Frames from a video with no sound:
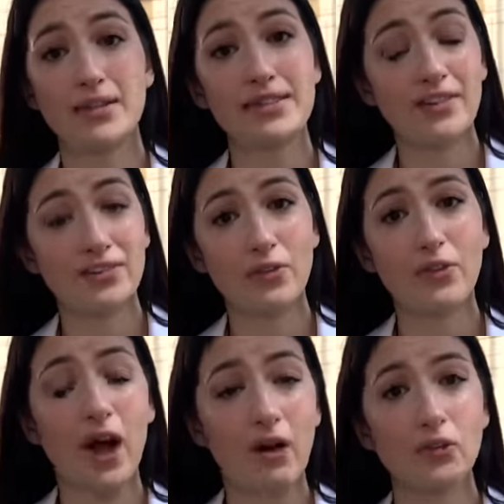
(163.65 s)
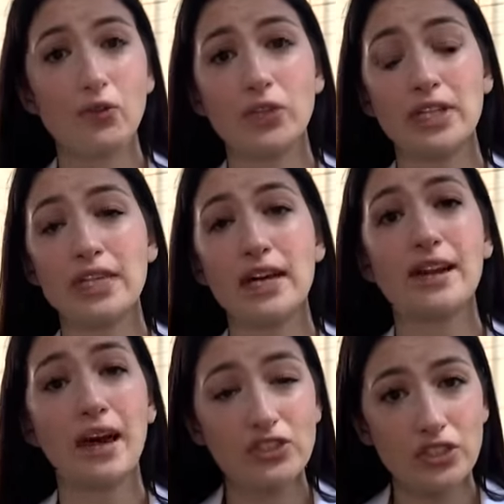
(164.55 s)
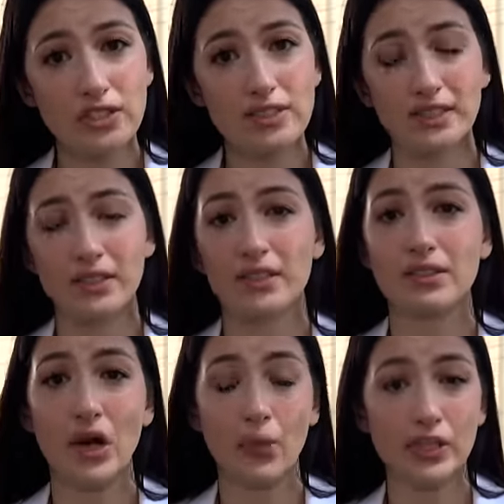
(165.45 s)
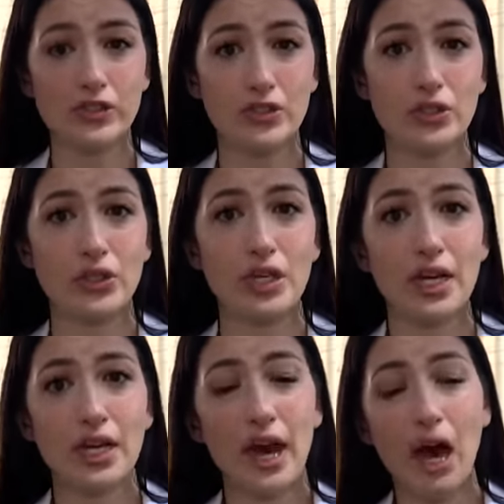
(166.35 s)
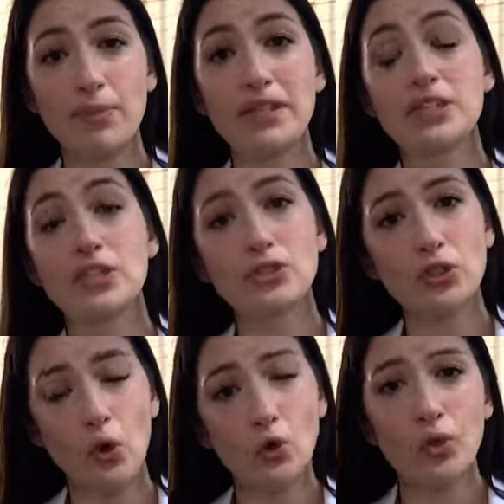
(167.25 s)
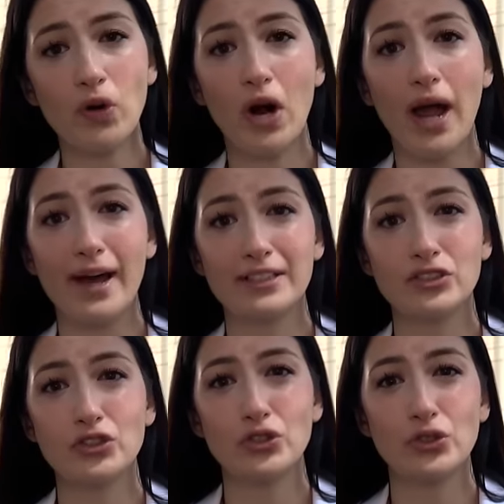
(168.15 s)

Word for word: set the ground for the elections that are going to happen in October and to,